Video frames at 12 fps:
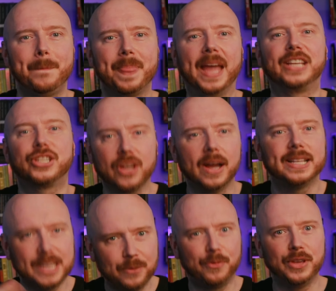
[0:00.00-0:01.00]

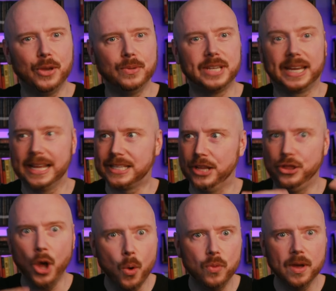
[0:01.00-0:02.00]
excited for you to get to
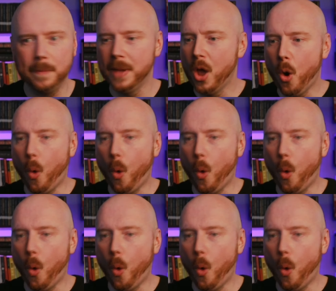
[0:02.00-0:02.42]
know them.